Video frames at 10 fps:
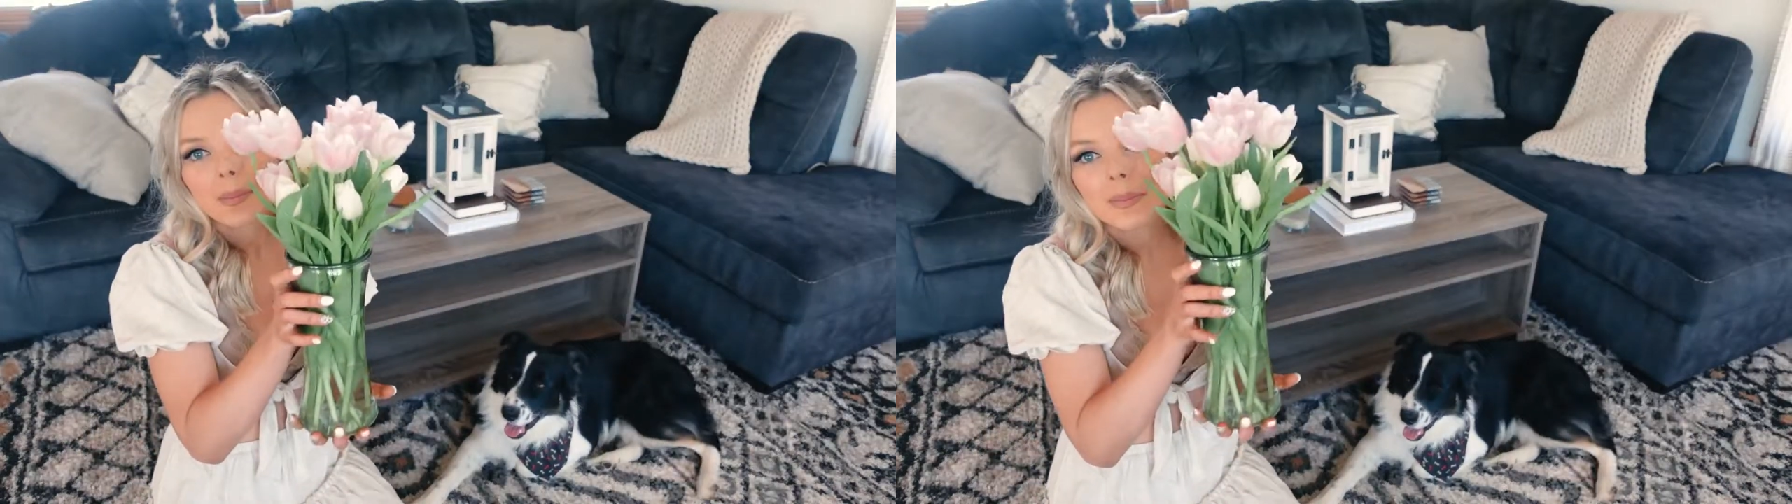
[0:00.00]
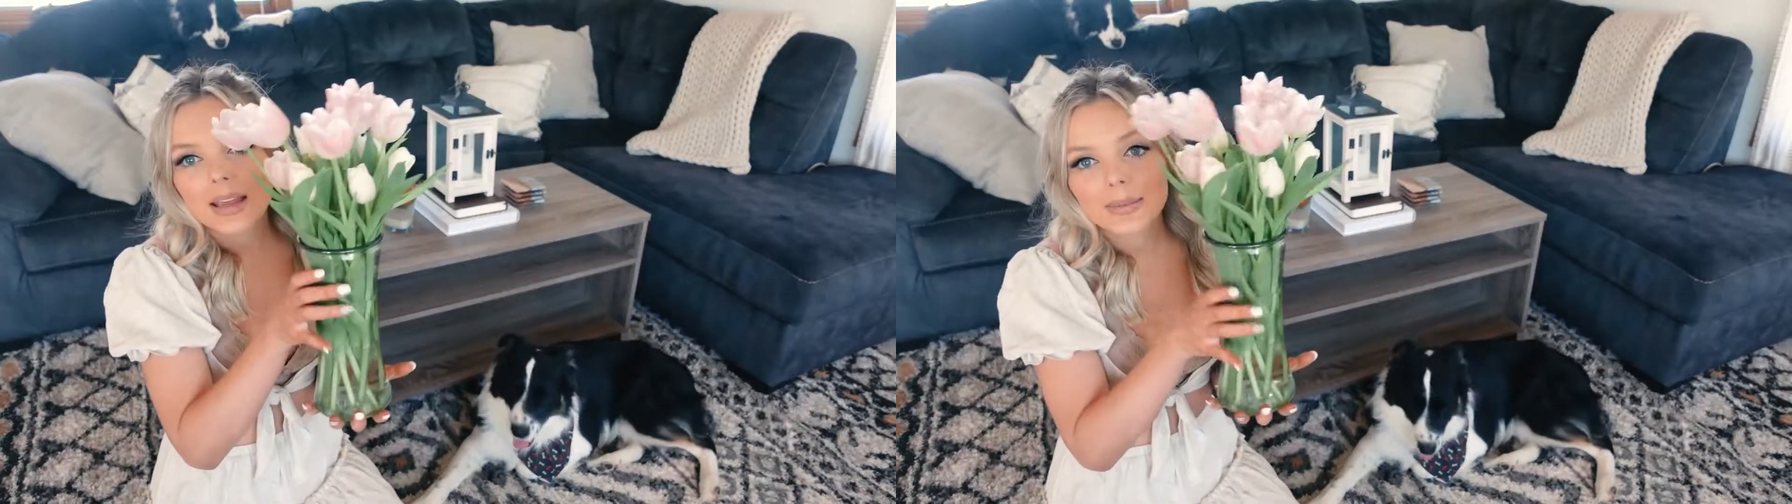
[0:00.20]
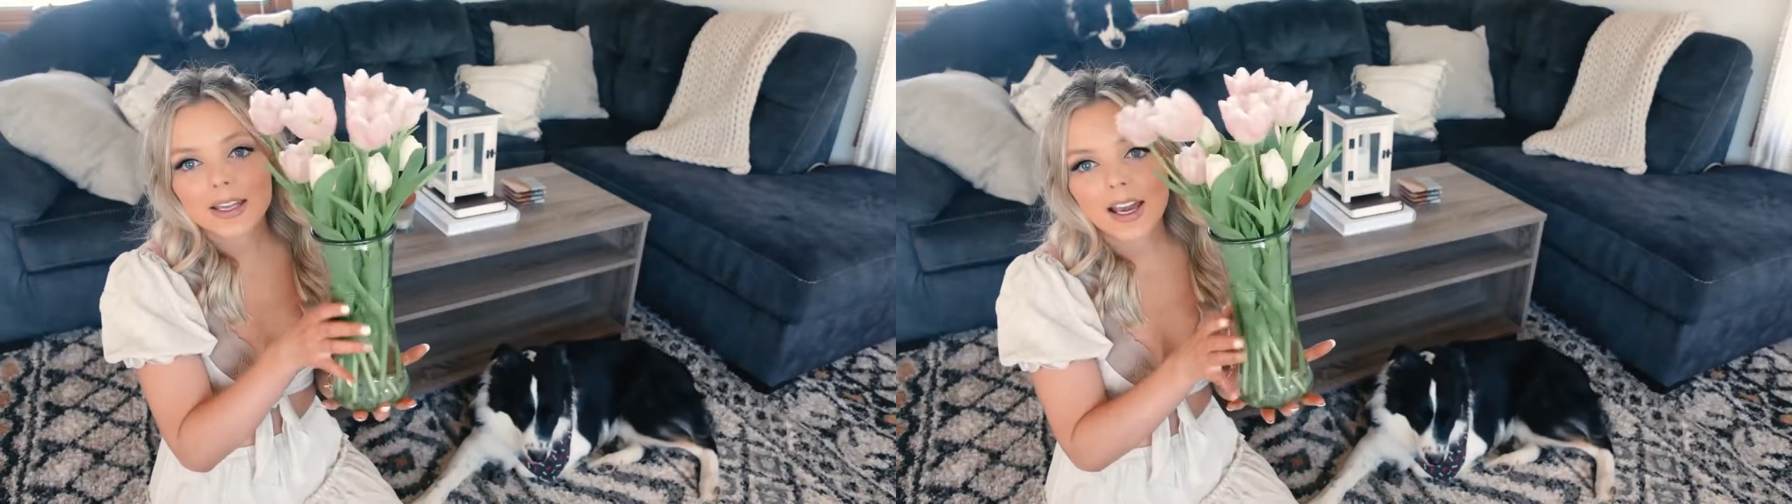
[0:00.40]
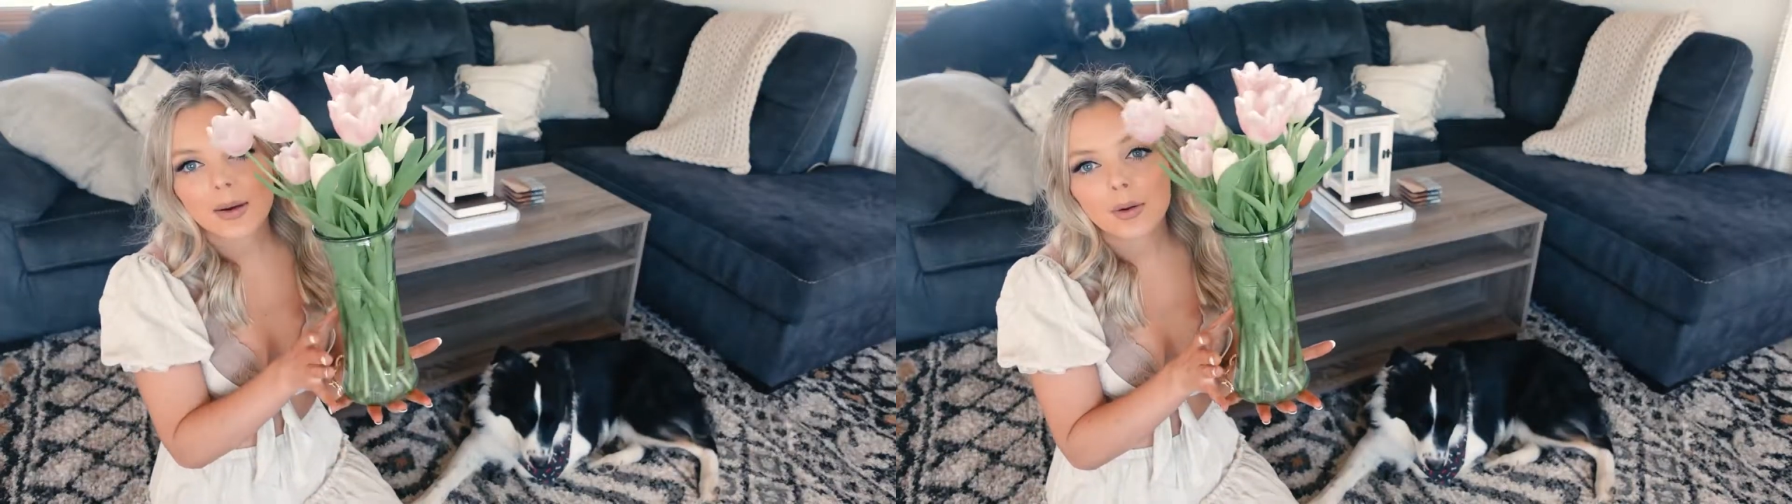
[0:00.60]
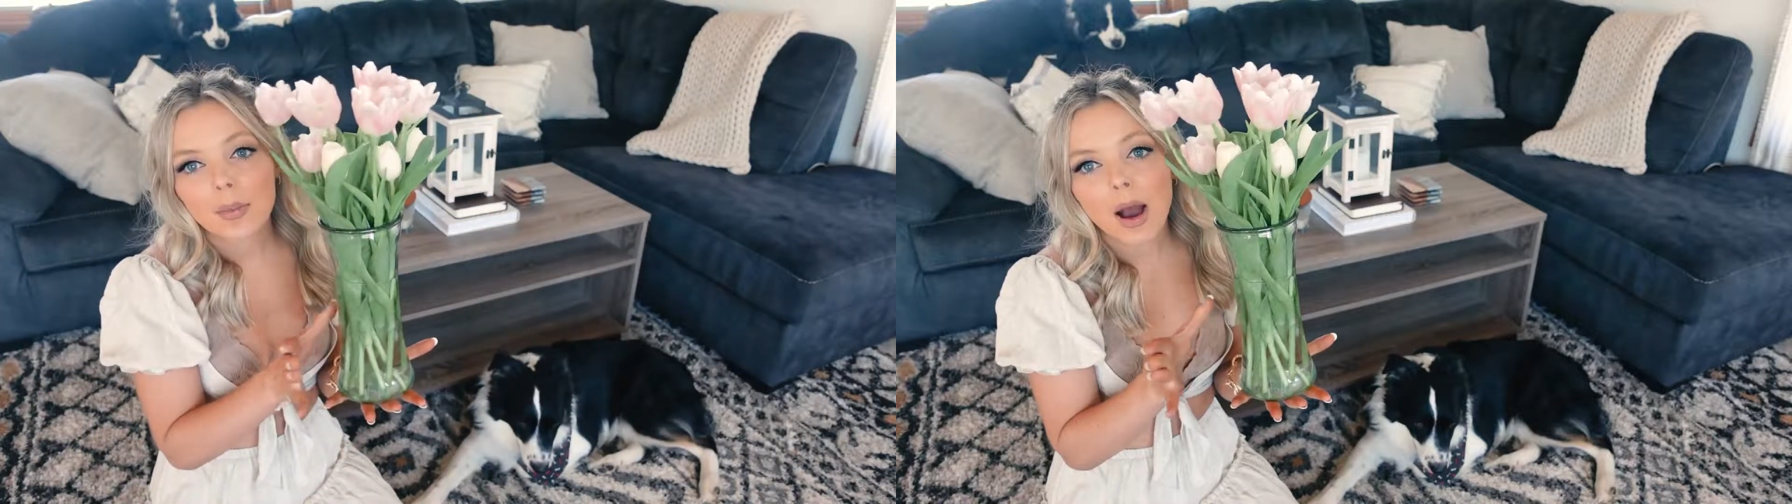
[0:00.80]
maybe
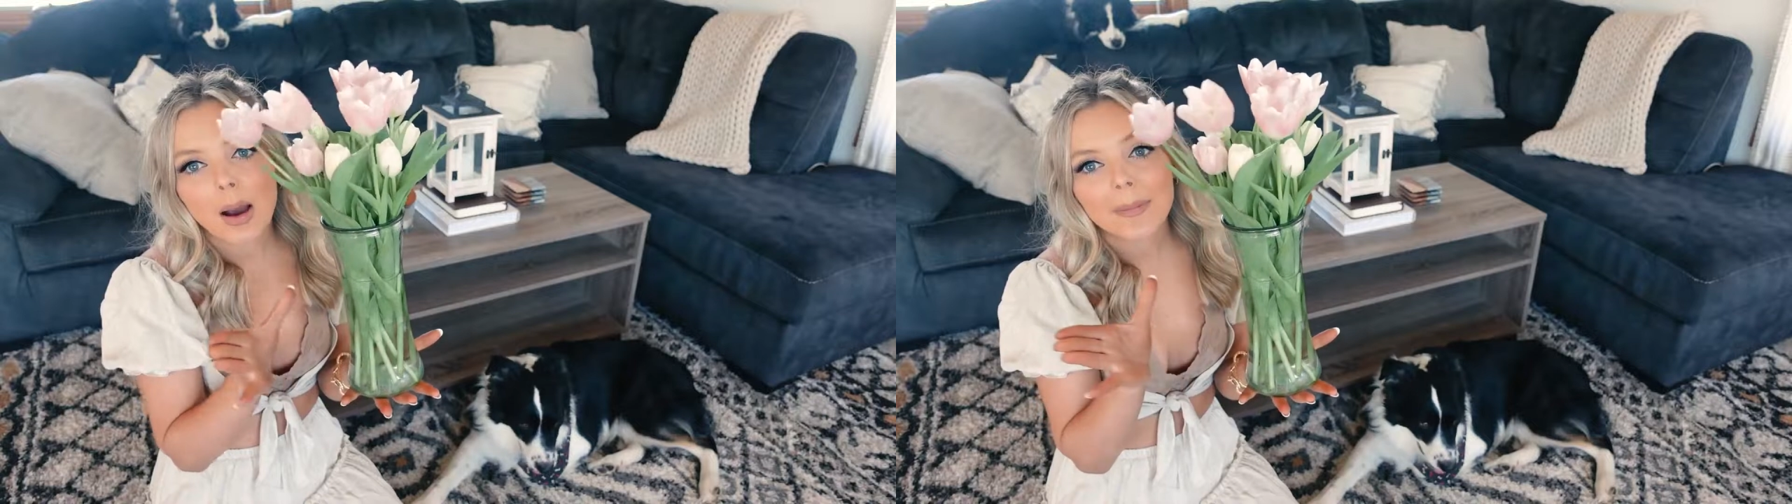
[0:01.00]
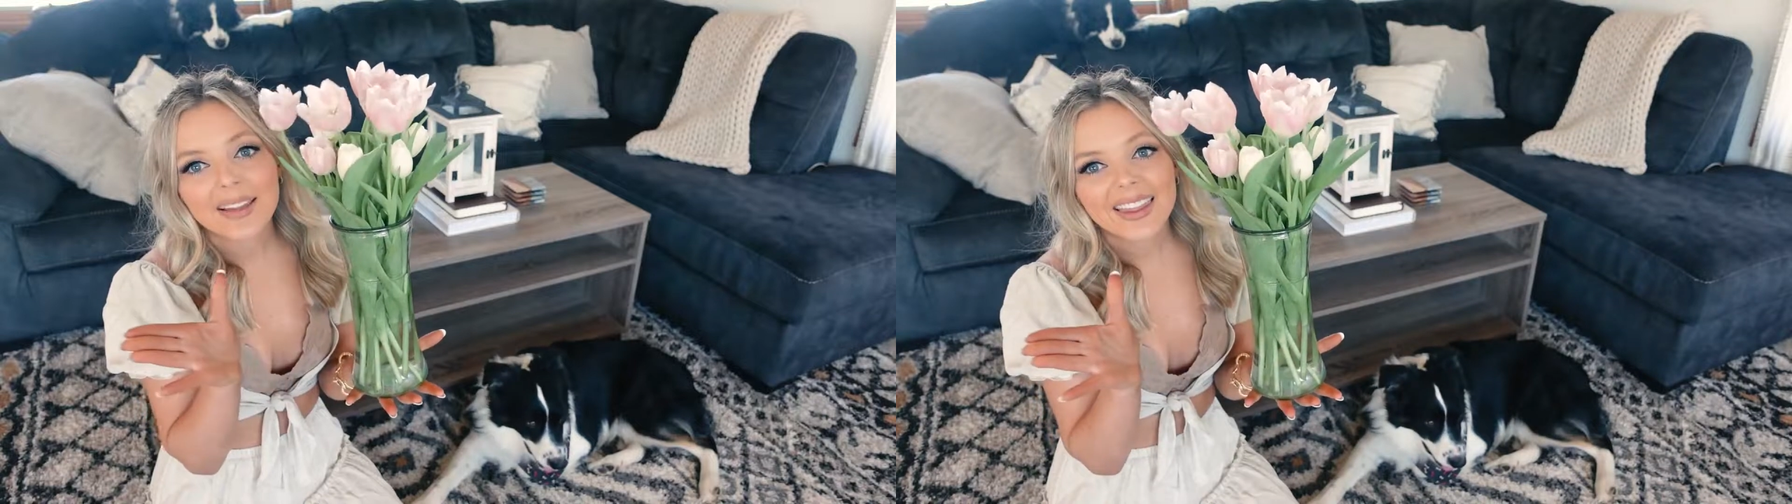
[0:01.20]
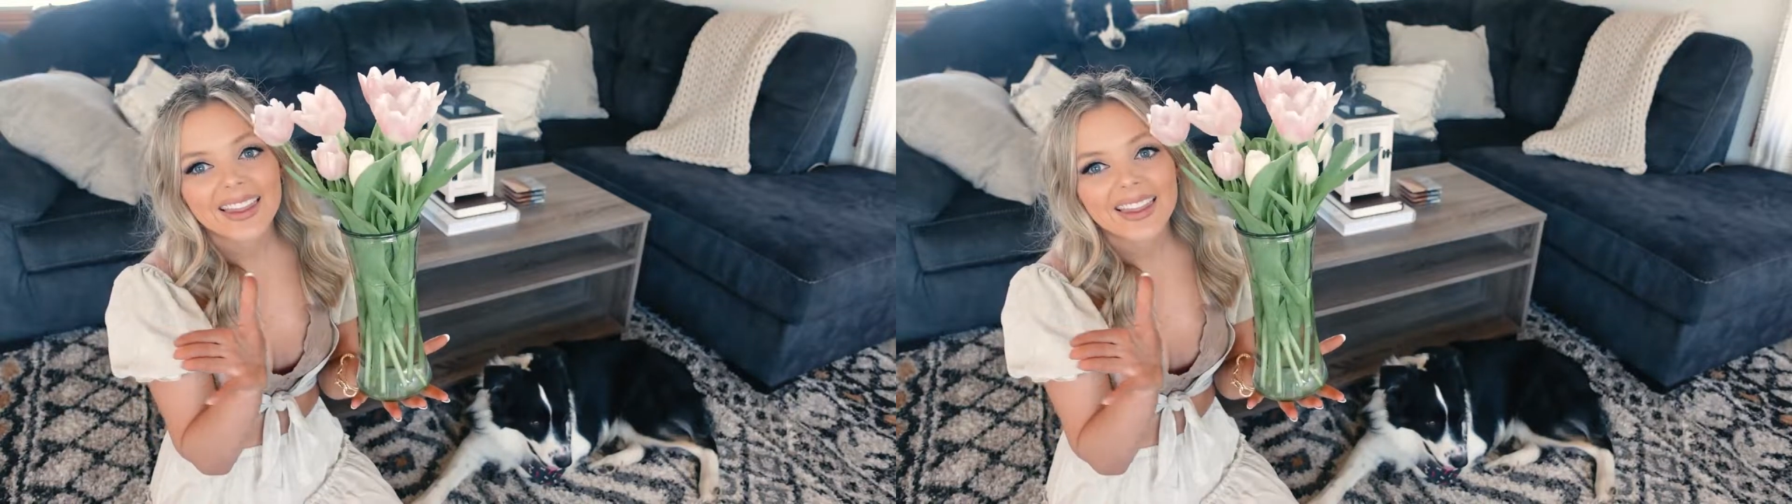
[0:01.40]
I would pop